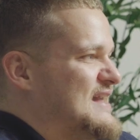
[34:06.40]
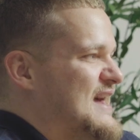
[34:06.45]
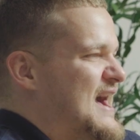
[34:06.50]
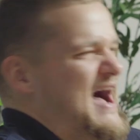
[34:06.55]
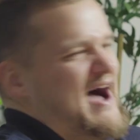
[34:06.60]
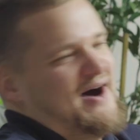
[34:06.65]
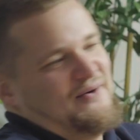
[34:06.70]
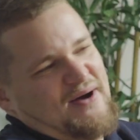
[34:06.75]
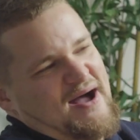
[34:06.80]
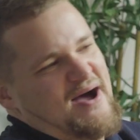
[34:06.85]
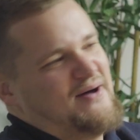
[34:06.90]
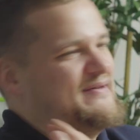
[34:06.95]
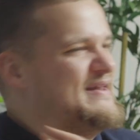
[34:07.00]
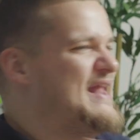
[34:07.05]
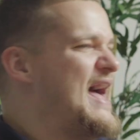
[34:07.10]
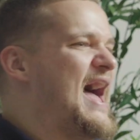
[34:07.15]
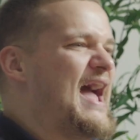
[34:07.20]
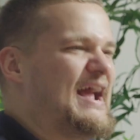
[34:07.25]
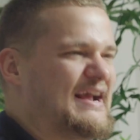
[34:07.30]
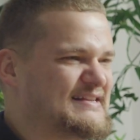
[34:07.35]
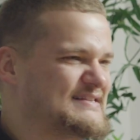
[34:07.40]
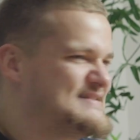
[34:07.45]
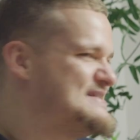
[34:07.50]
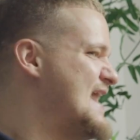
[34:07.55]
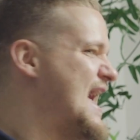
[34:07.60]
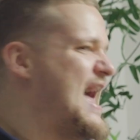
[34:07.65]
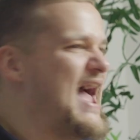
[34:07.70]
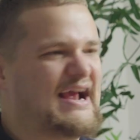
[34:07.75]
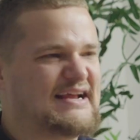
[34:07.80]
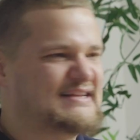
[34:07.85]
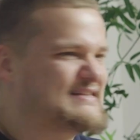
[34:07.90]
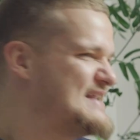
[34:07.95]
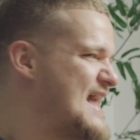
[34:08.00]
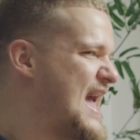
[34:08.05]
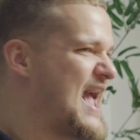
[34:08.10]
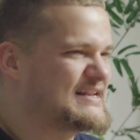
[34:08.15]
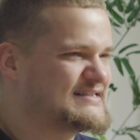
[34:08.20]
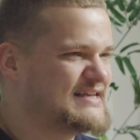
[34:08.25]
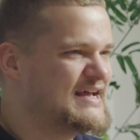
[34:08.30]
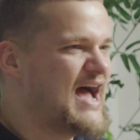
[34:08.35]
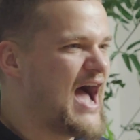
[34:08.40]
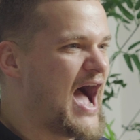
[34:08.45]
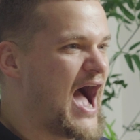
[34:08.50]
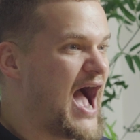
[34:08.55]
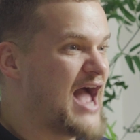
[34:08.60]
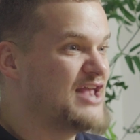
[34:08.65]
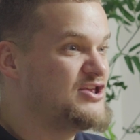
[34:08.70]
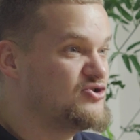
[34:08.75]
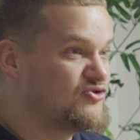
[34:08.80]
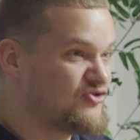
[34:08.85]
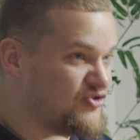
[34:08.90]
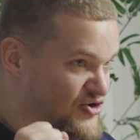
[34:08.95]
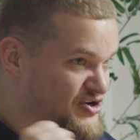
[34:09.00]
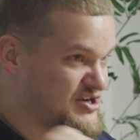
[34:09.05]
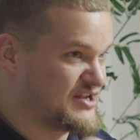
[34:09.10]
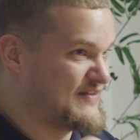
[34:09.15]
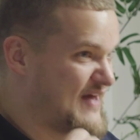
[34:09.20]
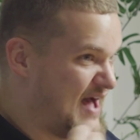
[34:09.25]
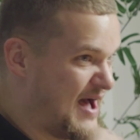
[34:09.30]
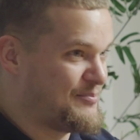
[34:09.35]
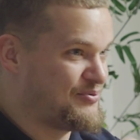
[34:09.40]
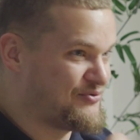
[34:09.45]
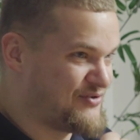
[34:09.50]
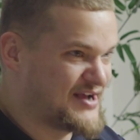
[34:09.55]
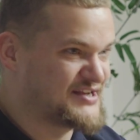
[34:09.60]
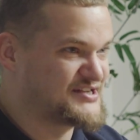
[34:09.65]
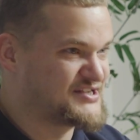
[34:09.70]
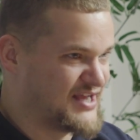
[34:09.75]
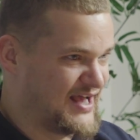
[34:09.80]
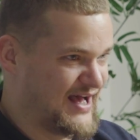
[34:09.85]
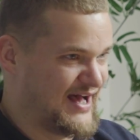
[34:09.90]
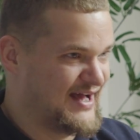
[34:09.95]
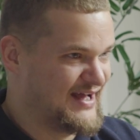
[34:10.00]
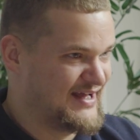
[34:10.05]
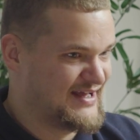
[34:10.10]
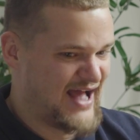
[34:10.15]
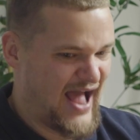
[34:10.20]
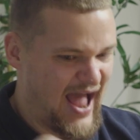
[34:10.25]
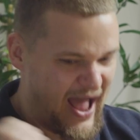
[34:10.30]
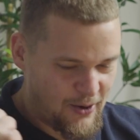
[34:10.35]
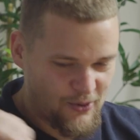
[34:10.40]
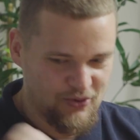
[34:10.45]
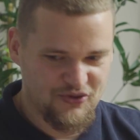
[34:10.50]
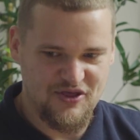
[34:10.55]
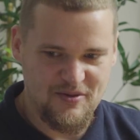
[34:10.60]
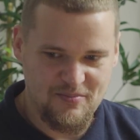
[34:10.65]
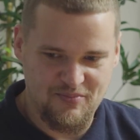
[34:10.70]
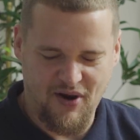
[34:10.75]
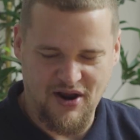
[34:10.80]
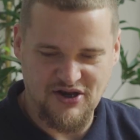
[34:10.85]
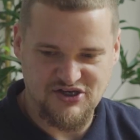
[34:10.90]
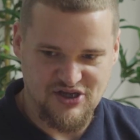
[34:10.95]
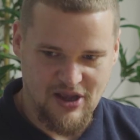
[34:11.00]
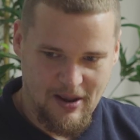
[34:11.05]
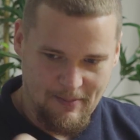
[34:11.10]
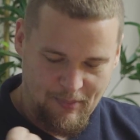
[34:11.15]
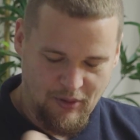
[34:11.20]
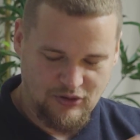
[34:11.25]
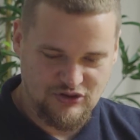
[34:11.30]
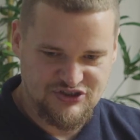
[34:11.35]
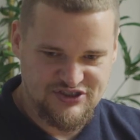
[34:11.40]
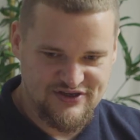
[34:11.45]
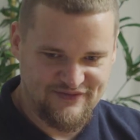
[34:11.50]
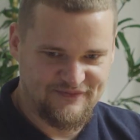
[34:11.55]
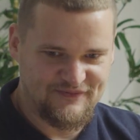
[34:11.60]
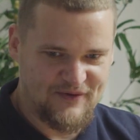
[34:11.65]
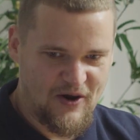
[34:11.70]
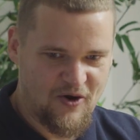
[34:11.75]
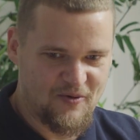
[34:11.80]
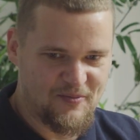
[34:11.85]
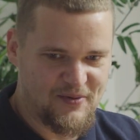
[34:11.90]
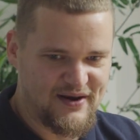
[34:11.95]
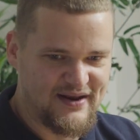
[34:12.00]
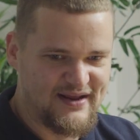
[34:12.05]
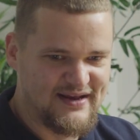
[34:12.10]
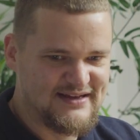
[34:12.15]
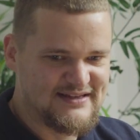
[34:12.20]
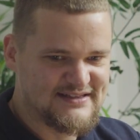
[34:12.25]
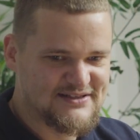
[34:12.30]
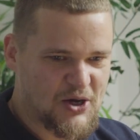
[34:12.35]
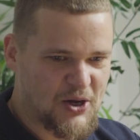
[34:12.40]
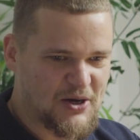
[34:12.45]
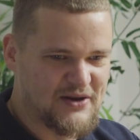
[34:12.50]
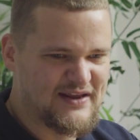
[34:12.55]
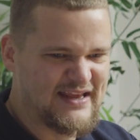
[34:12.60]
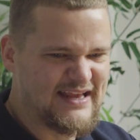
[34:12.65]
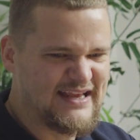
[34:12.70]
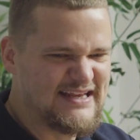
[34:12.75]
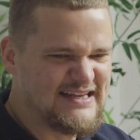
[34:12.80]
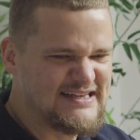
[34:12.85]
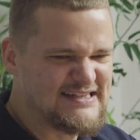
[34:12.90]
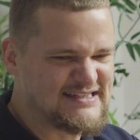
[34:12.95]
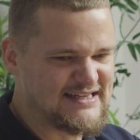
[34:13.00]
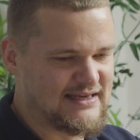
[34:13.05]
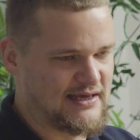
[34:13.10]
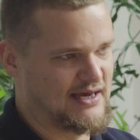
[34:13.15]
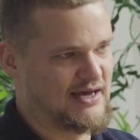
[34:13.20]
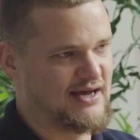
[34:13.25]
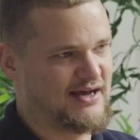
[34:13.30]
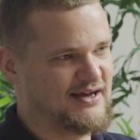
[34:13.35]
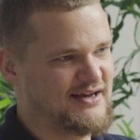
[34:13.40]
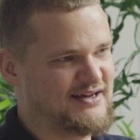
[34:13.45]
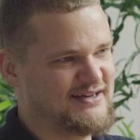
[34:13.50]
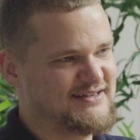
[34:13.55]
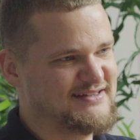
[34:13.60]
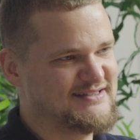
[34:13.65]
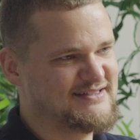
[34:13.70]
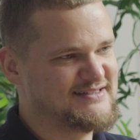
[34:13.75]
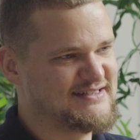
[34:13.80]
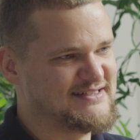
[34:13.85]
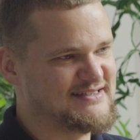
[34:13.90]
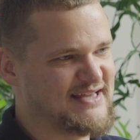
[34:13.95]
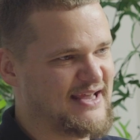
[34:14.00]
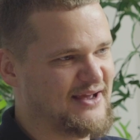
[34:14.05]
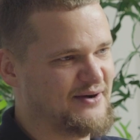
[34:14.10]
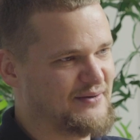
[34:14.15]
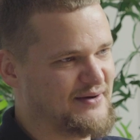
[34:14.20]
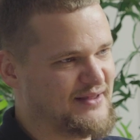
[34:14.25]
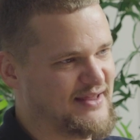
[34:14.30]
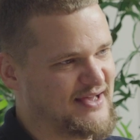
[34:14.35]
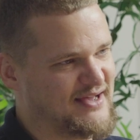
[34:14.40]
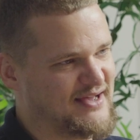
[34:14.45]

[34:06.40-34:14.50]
like, oh, well, next. Yeah. And you're under that pressure, healthy pressure, positive environment. It's kind of easier 100%. To deal with